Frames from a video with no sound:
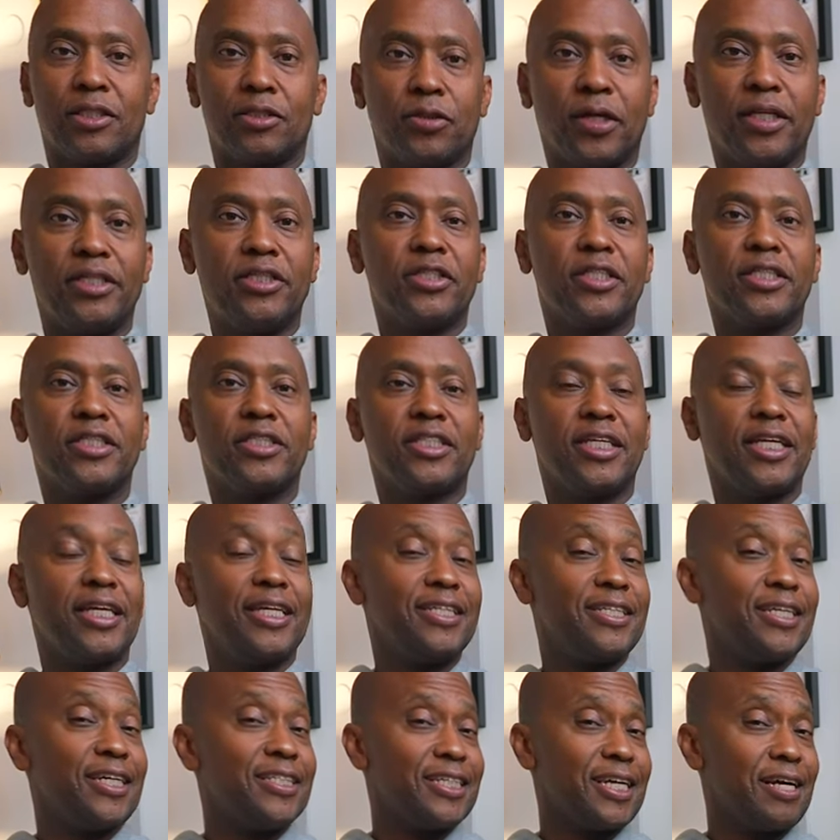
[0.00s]
So as you can see,
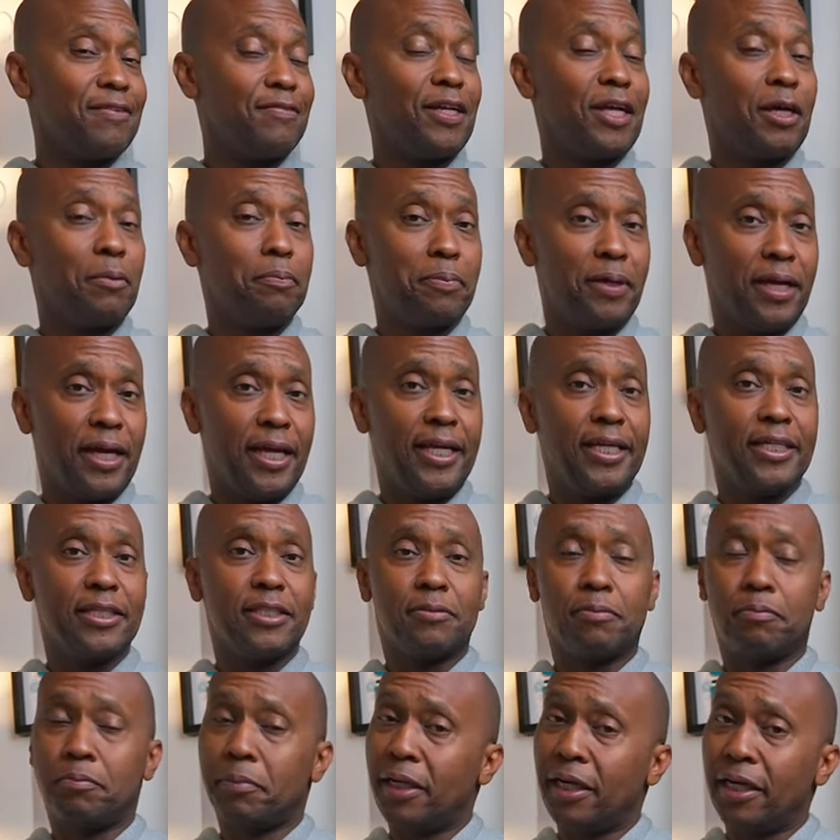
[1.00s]
it doesn't have a lot of bass,
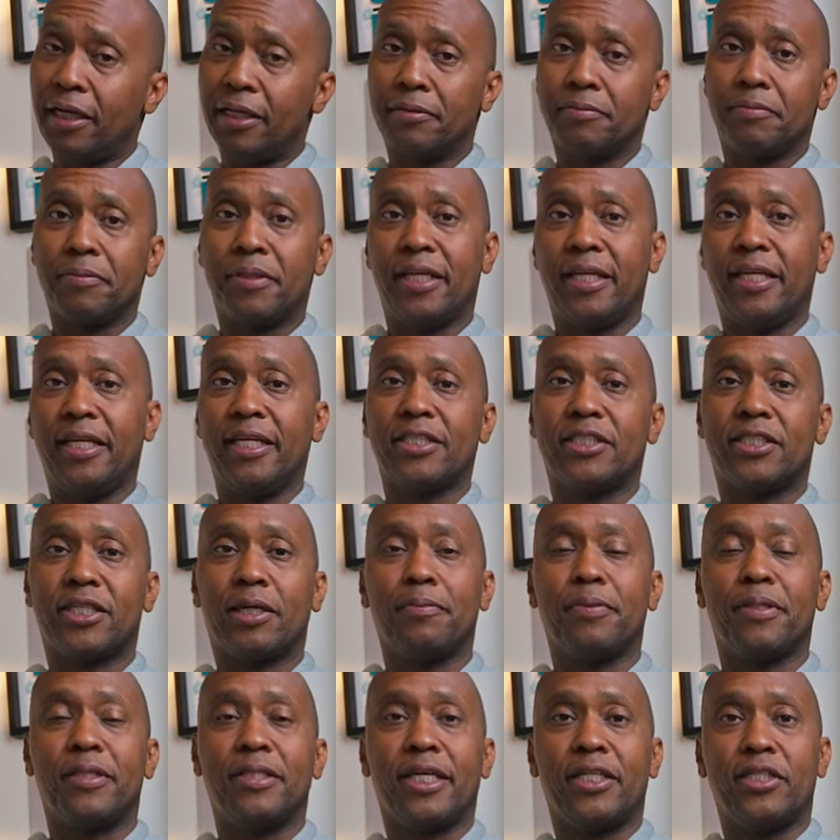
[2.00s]
but it is
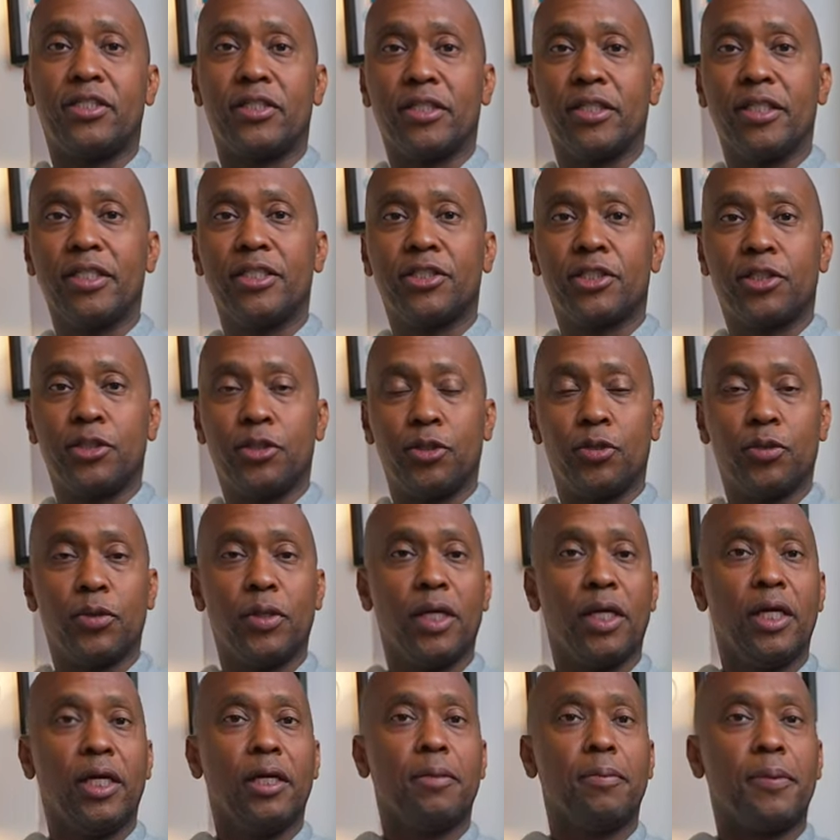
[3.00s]
something that you can listen to.
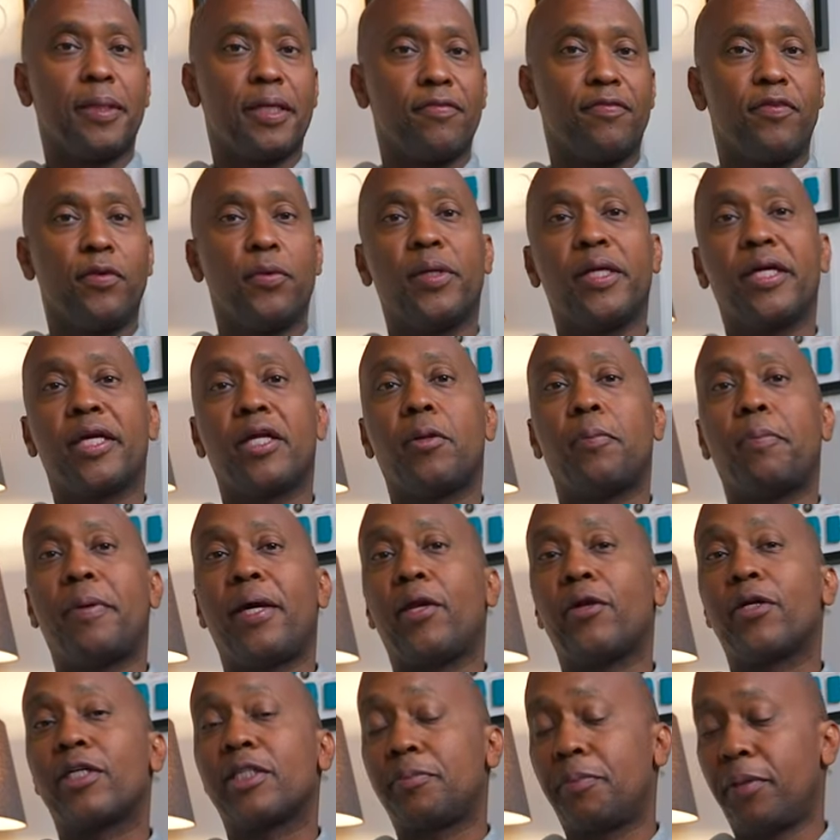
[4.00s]
But if you want to get a
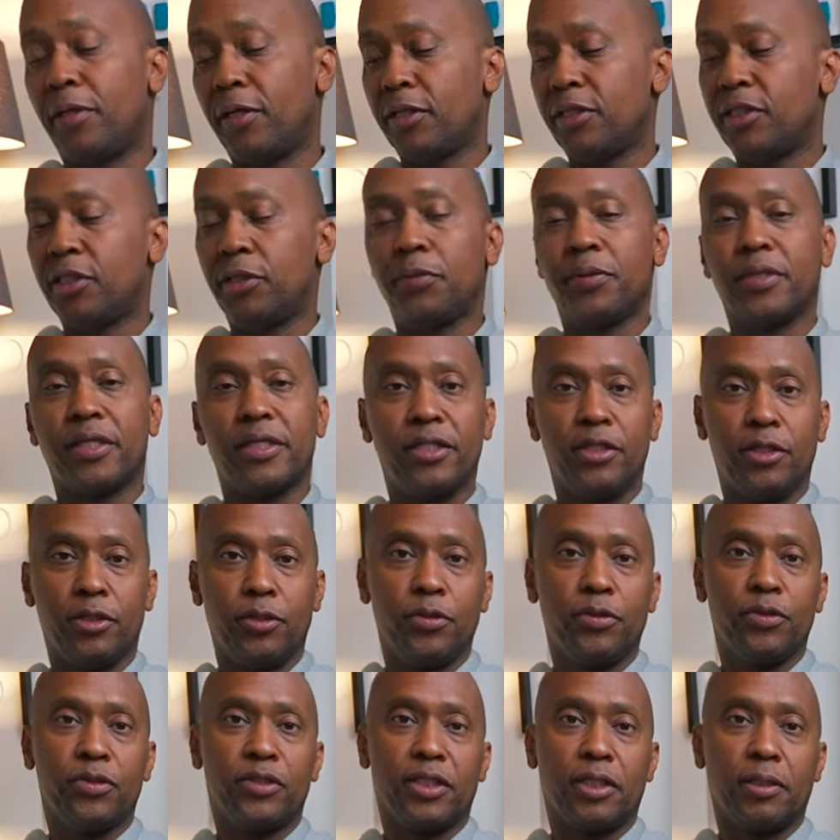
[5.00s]
better experience, you want to
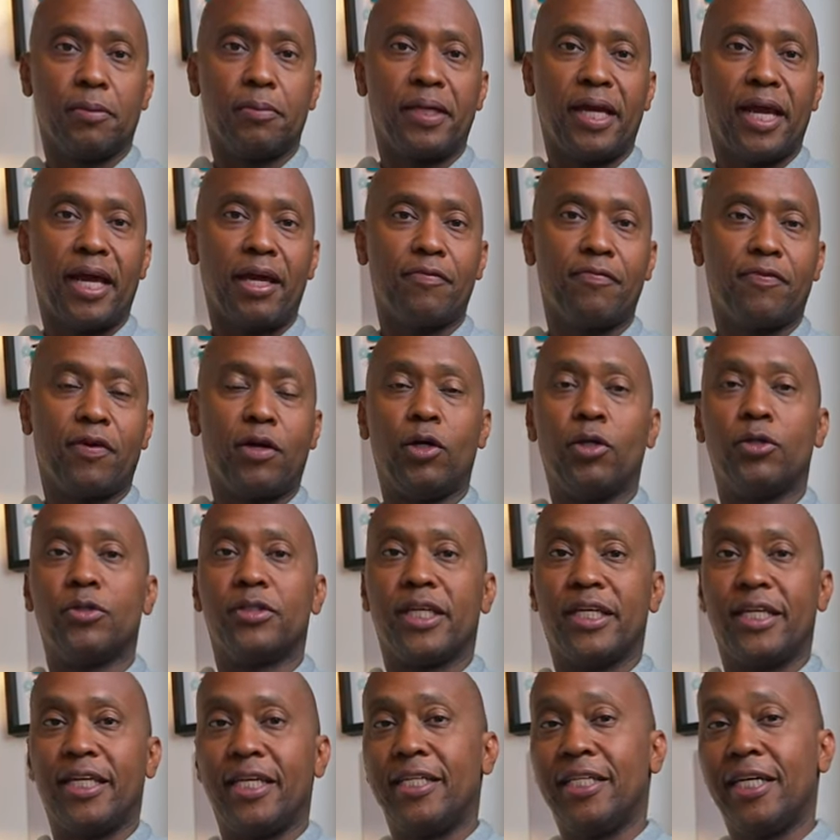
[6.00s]
use some headphones
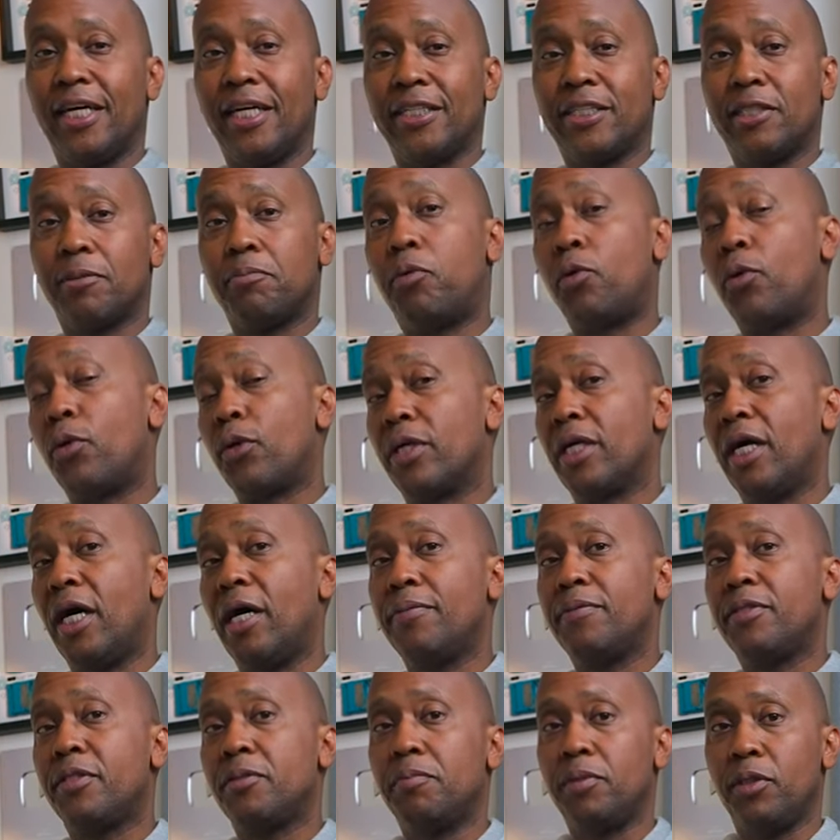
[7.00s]
and it does support
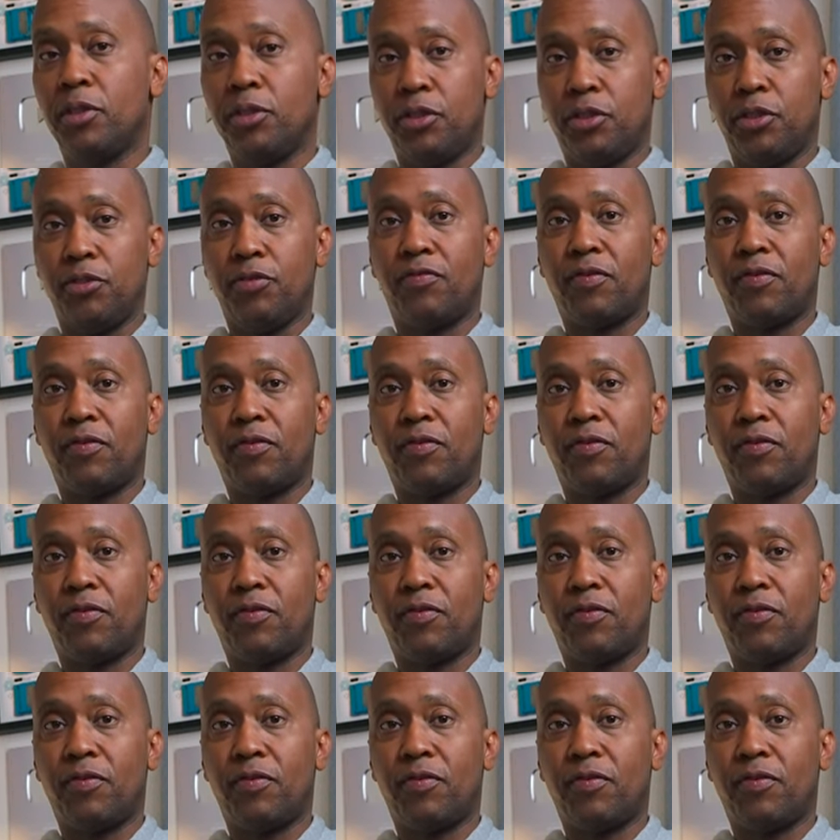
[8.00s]
up to Bluetooth